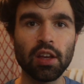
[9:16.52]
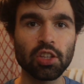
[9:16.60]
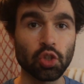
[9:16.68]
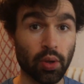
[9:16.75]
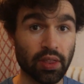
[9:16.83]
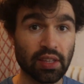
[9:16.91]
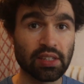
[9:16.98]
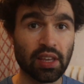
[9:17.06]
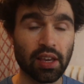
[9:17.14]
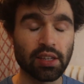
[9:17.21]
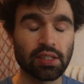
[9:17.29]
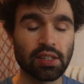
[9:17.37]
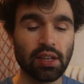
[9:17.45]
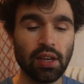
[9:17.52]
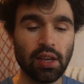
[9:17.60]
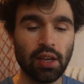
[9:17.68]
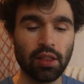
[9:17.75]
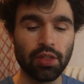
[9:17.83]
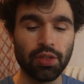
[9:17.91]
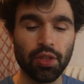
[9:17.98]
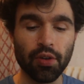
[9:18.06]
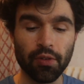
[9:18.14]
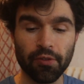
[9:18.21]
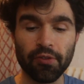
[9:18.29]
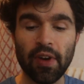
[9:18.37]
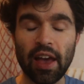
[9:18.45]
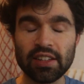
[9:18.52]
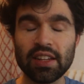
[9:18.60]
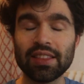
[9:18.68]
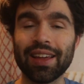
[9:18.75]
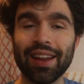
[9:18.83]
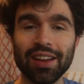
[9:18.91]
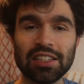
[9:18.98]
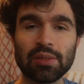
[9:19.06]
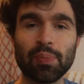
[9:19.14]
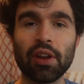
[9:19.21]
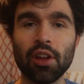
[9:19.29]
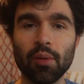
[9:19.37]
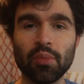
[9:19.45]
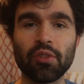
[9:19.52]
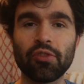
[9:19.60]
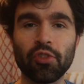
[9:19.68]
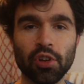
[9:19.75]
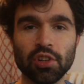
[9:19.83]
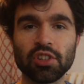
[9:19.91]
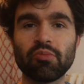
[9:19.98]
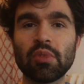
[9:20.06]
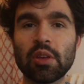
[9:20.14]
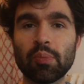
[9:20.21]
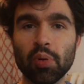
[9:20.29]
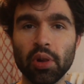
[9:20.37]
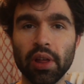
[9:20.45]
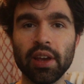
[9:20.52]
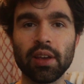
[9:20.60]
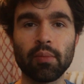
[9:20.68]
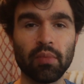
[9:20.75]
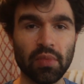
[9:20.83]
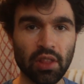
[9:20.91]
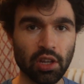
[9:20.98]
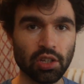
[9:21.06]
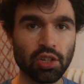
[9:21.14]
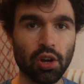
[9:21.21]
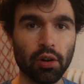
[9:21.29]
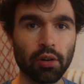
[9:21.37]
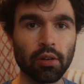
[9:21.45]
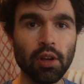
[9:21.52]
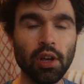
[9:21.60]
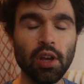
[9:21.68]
So in this case, the fact that I sped up the footage of me playing the guitar